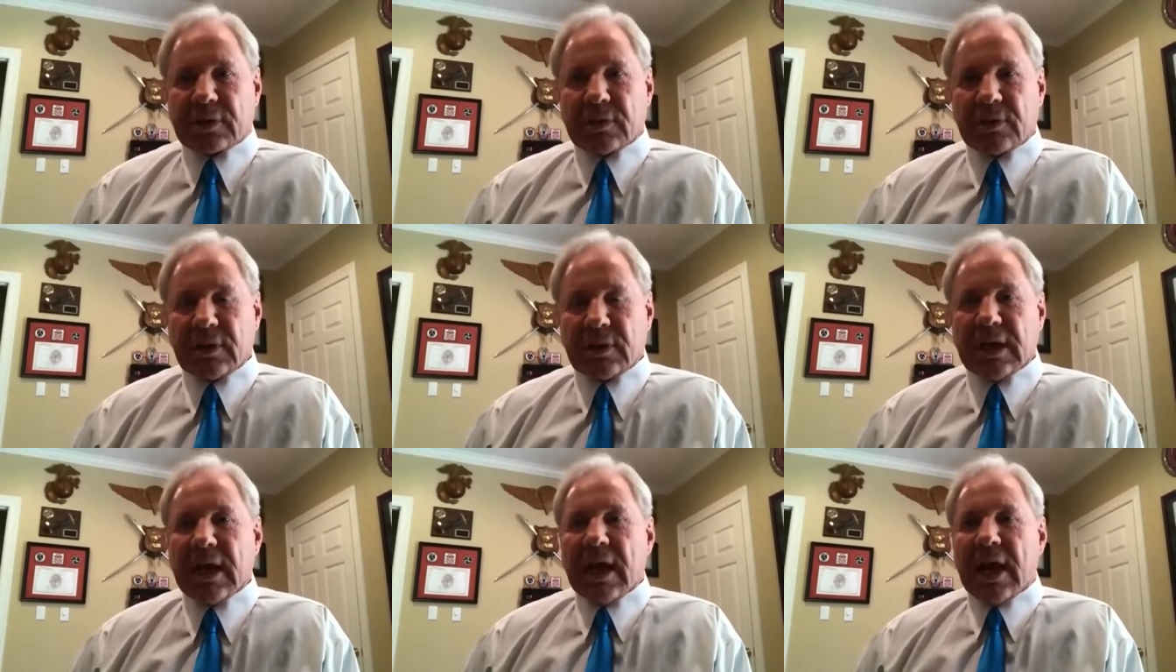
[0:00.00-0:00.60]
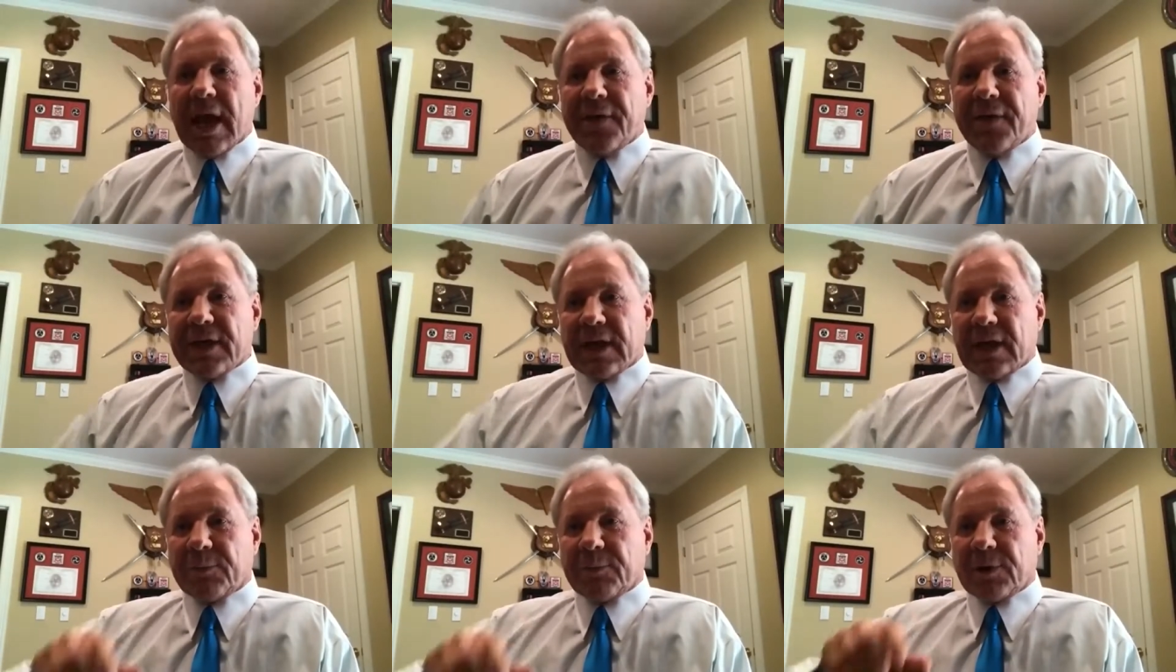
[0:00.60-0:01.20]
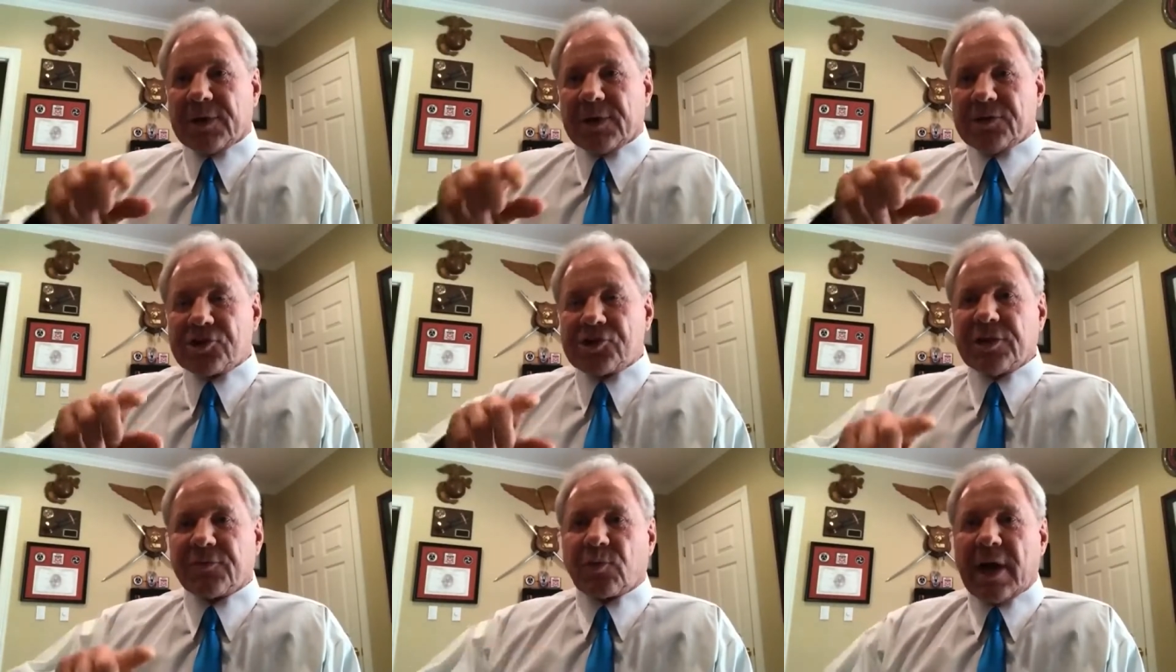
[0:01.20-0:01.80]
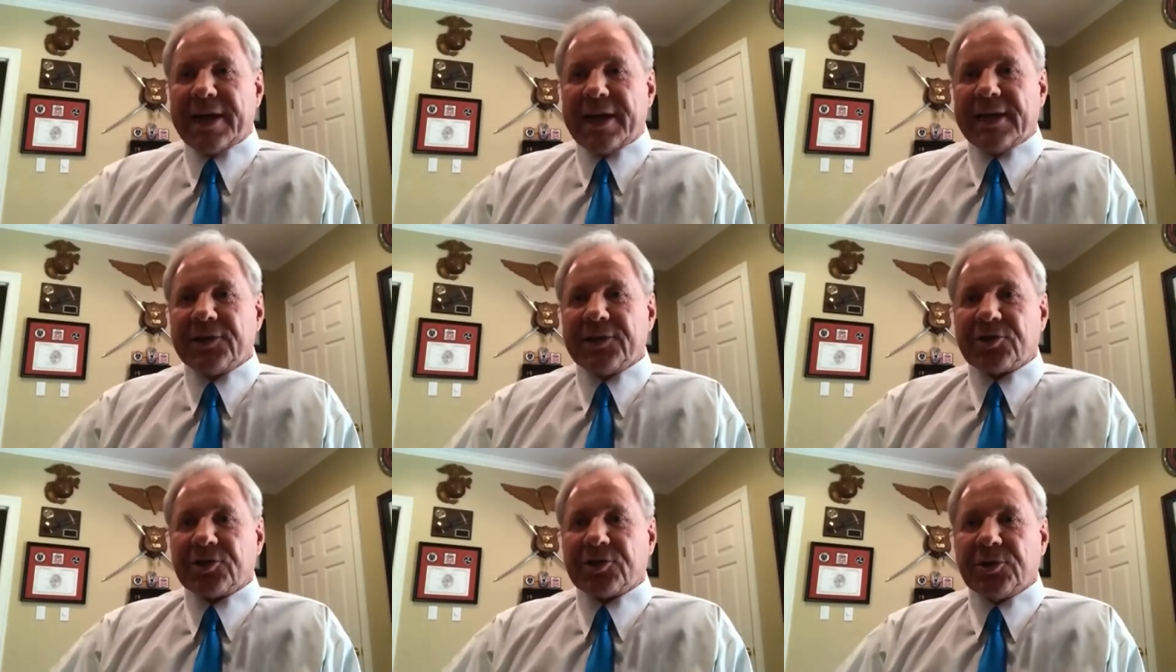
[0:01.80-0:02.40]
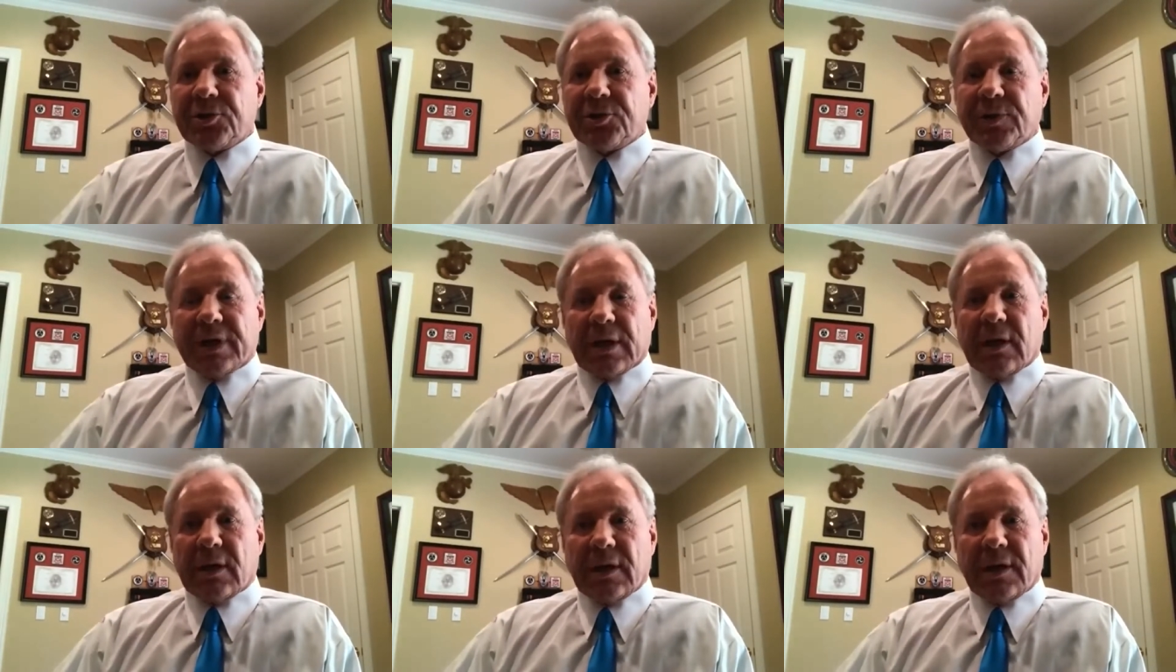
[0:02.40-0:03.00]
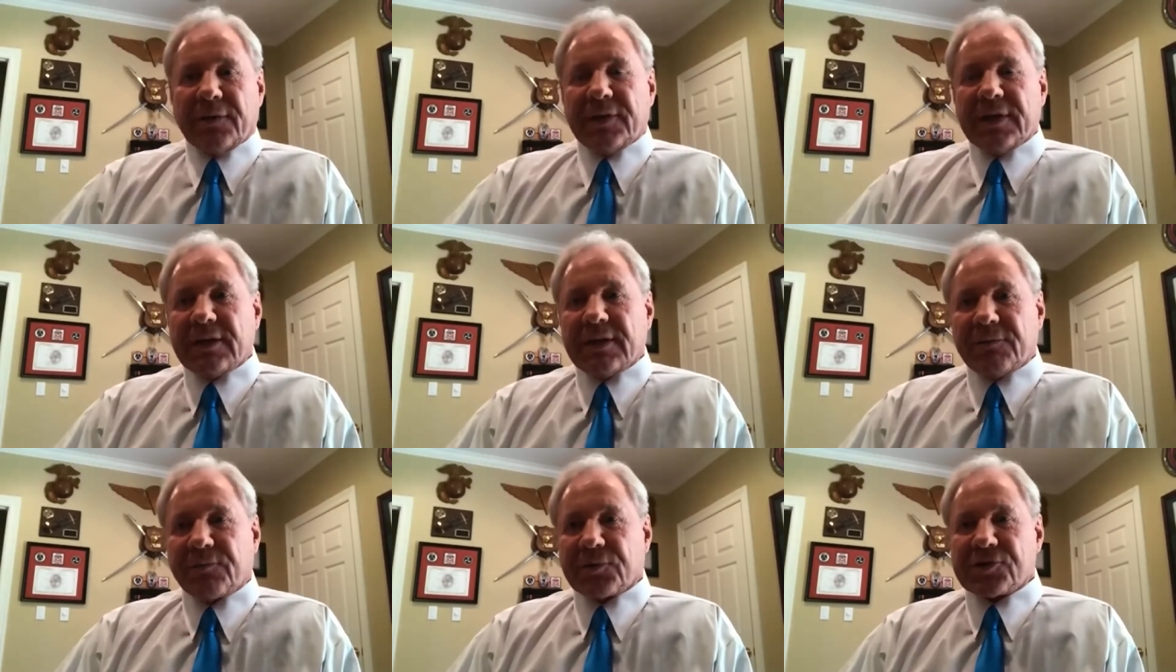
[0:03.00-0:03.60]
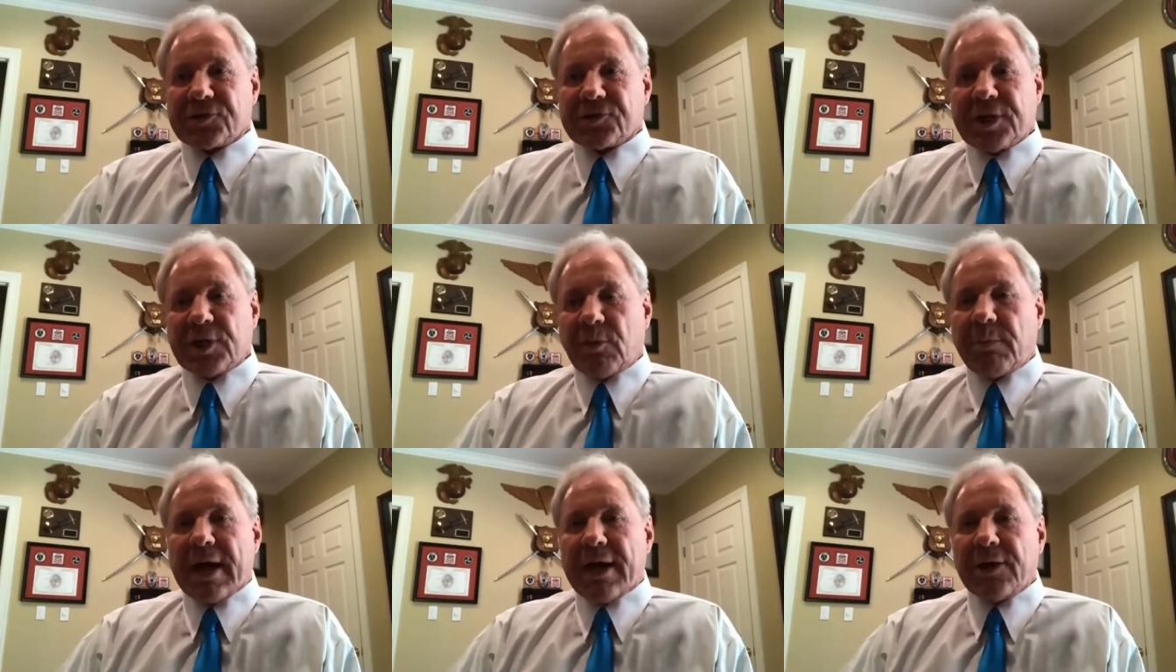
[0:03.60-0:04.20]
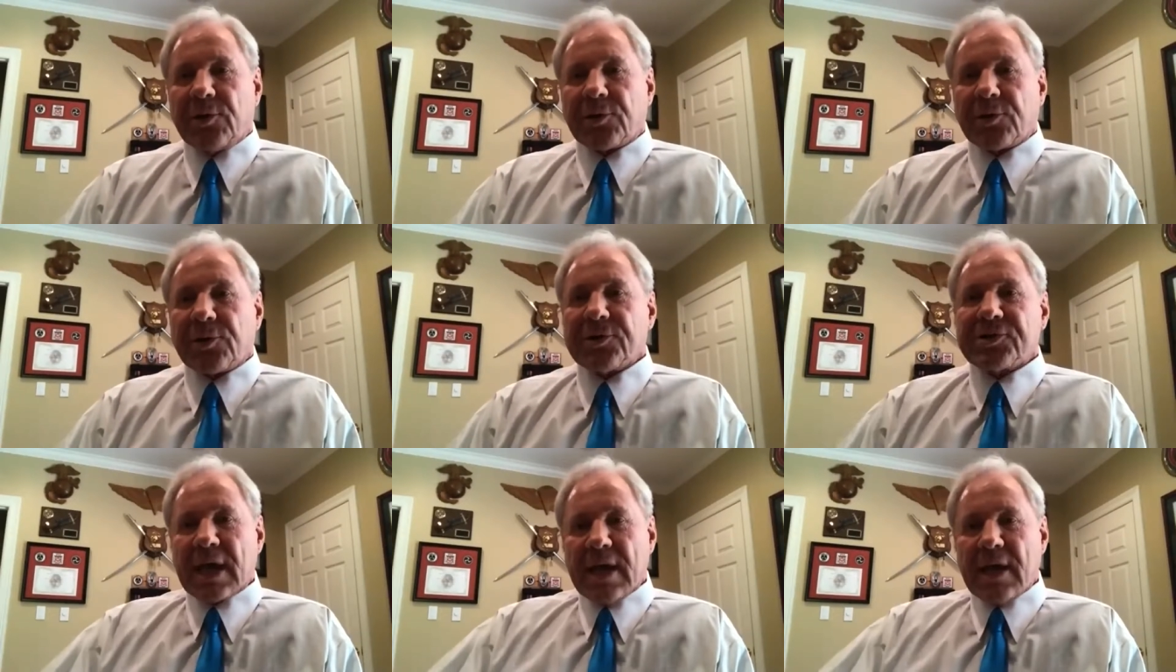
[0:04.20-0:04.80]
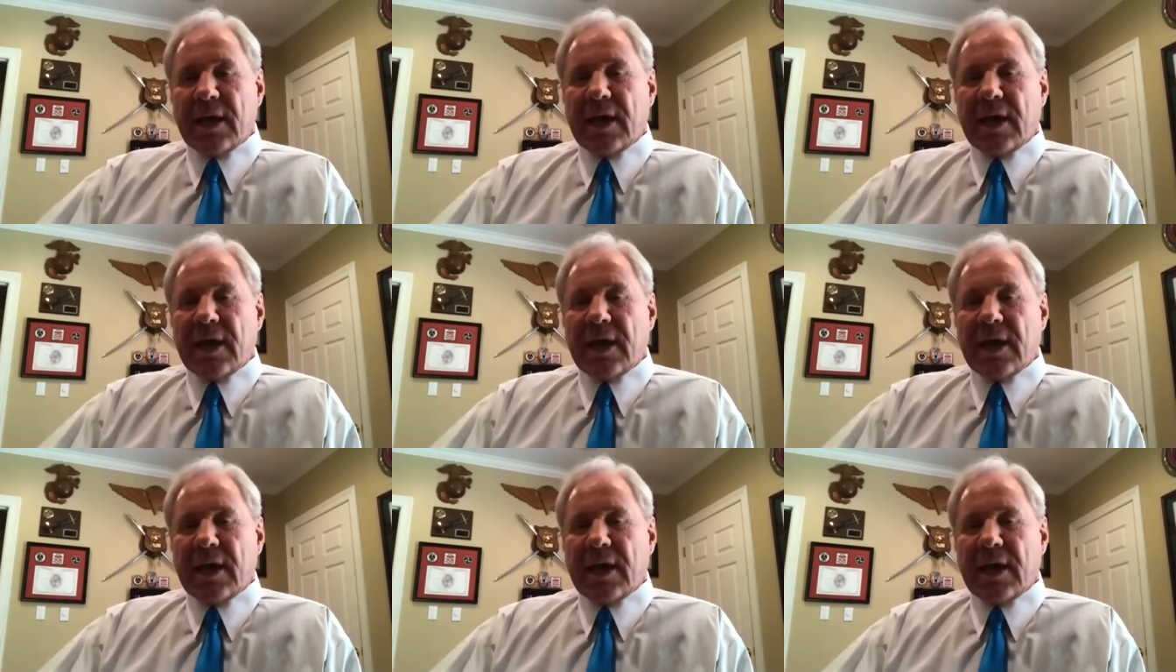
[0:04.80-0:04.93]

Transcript: and then I'm going to shift right into the for sale by owners,